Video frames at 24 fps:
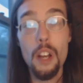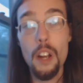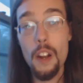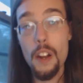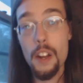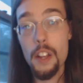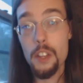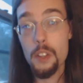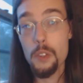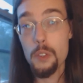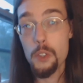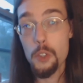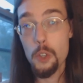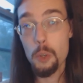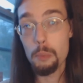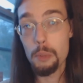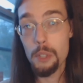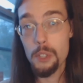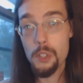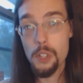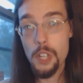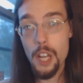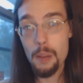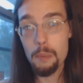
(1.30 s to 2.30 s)
All right, YouTube,
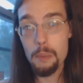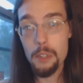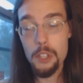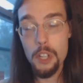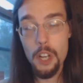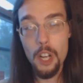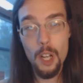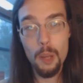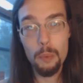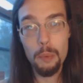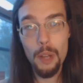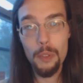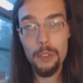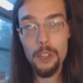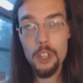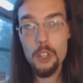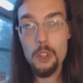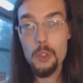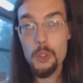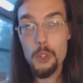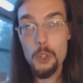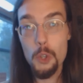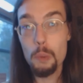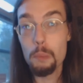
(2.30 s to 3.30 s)
it's time to talk about the
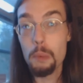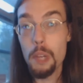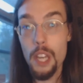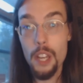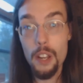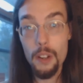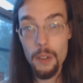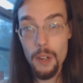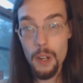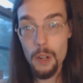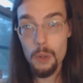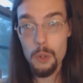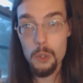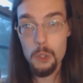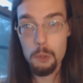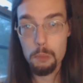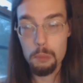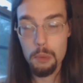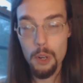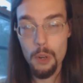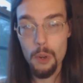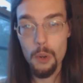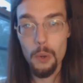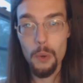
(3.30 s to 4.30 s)
YouTube Heroes
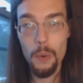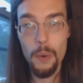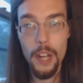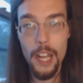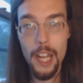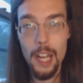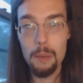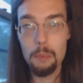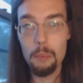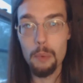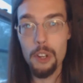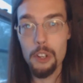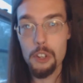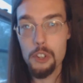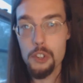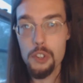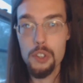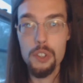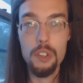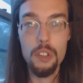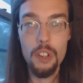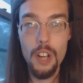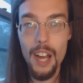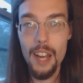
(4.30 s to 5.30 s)
program,
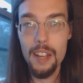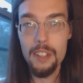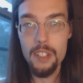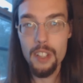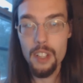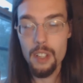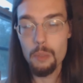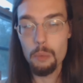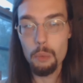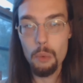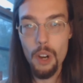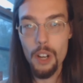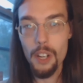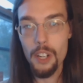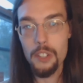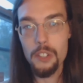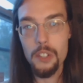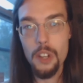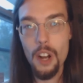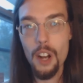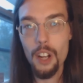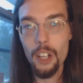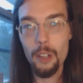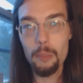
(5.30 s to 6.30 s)
which I didn't want to
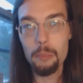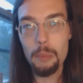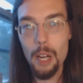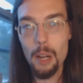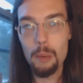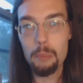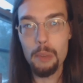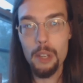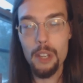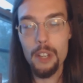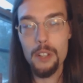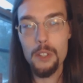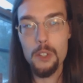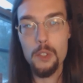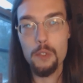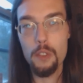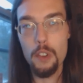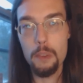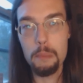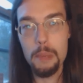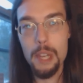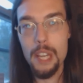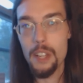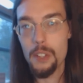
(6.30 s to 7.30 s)
talk about because
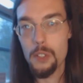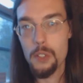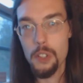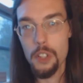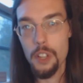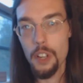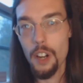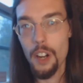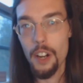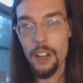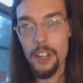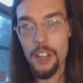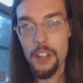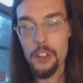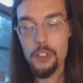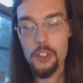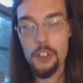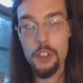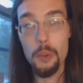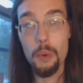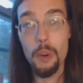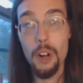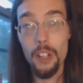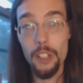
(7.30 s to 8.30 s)
for me it's a non
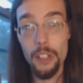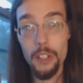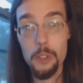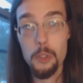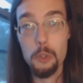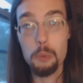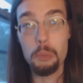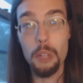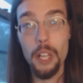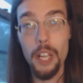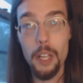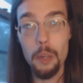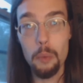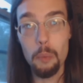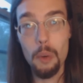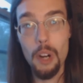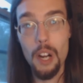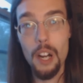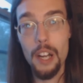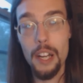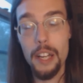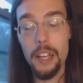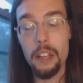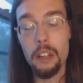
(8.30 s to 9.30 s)
issue. I'll explain
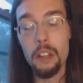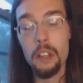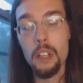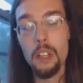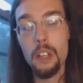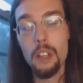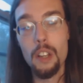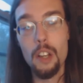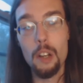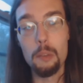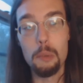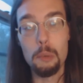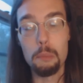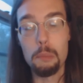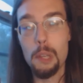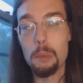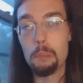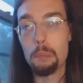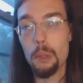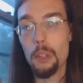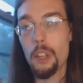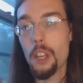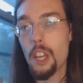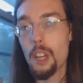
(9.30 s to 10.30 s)
why. Uh, but
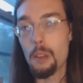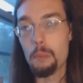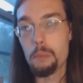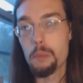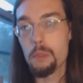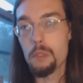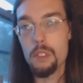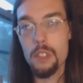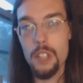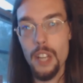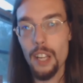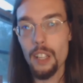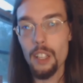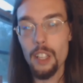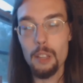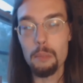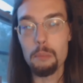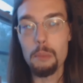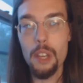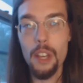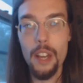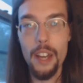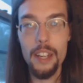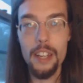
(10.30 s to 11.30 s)
people keep telling
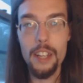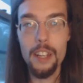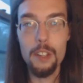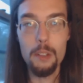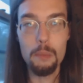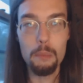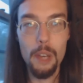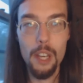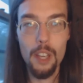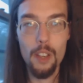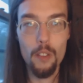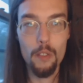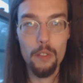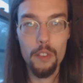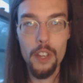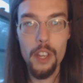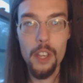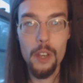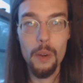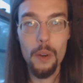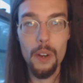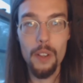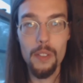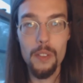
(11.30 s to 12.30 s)
me I need to make a
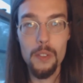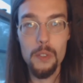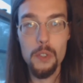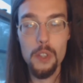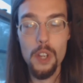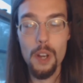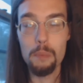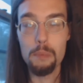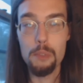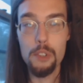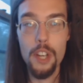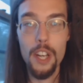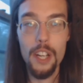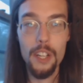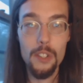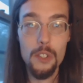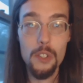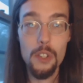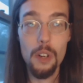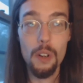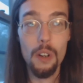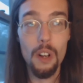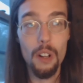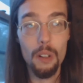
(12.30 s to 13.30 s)
video on the subject,
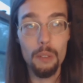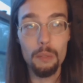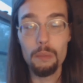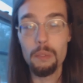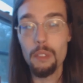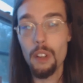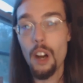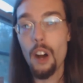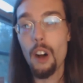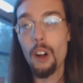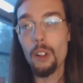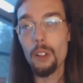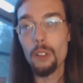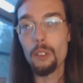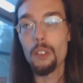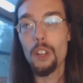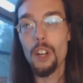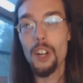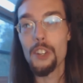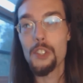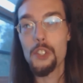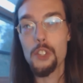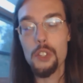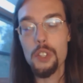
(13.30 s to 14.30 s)
so I'll, I'll
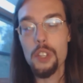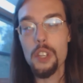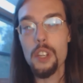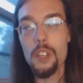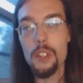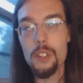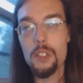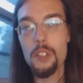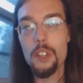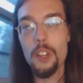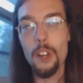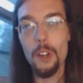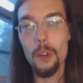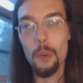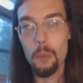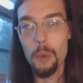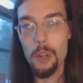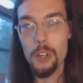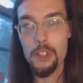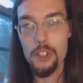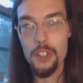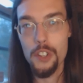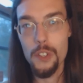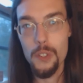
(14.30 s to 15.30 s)
accede to your
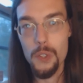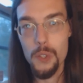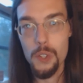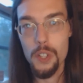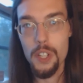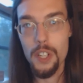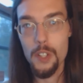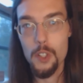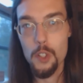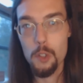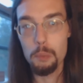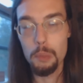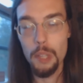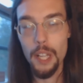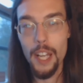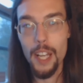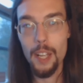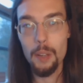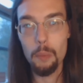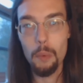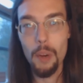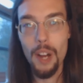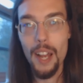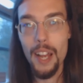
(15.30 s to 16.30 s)
wishes and
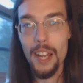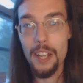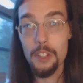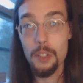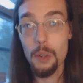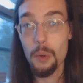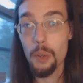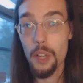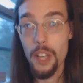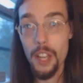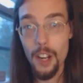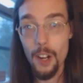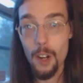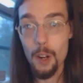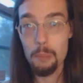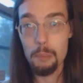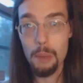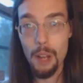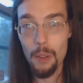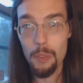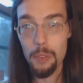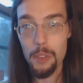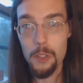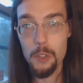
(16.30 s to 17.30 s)
explain why I don't care
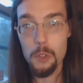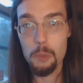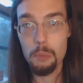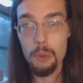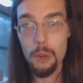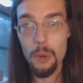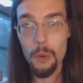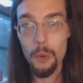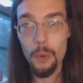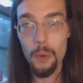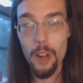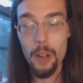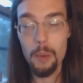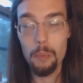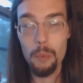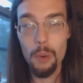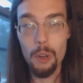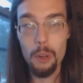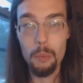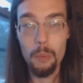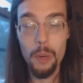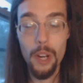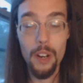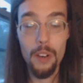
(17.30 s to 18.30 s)
about this program
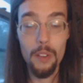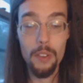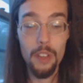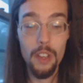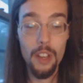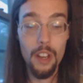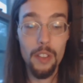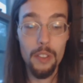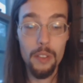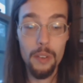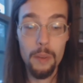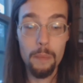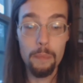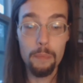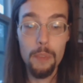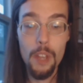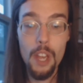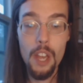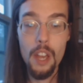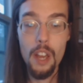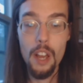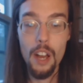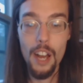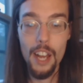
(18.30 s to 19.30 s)
one way or the other.
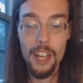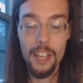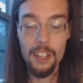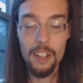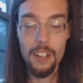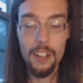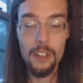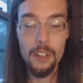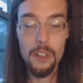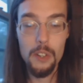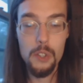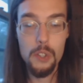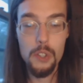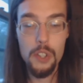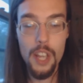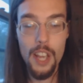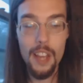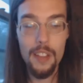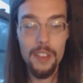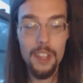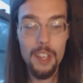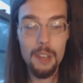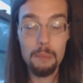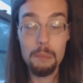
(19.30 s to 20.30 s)
I can
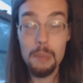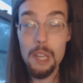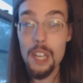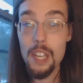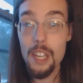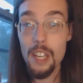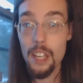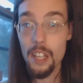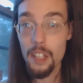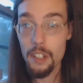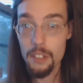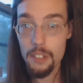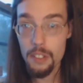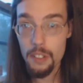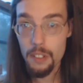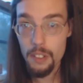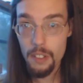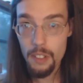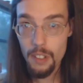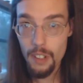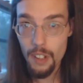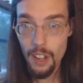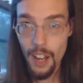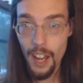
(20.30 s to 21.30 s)
understand the immediate
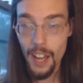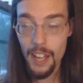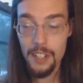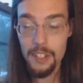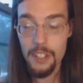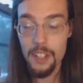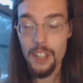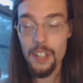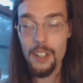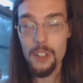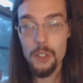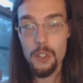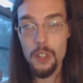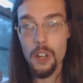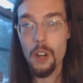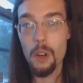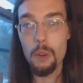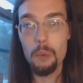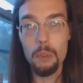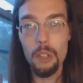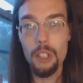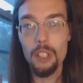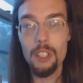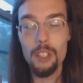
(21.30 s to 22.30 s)
ideas oh,
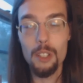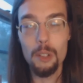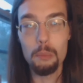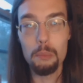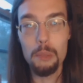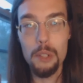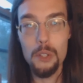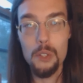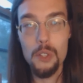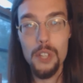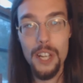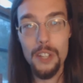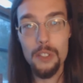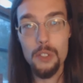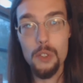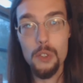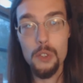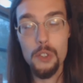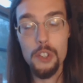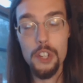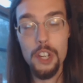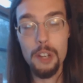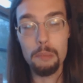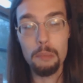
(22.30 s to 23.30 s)
well, it'll be
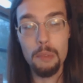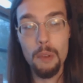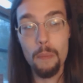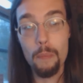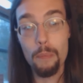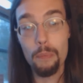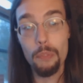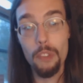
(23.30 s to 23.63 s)
censorship.